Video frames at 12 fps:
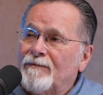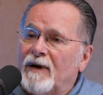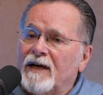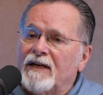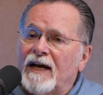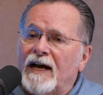
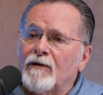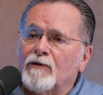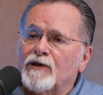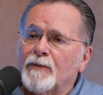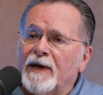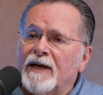My dad
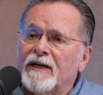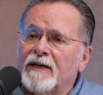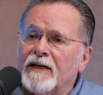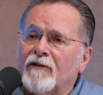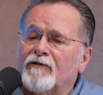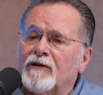was making
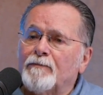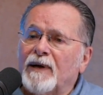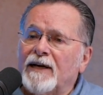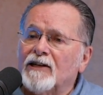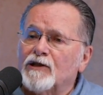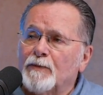enough to
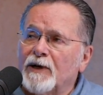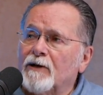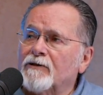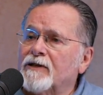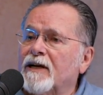pay his bills,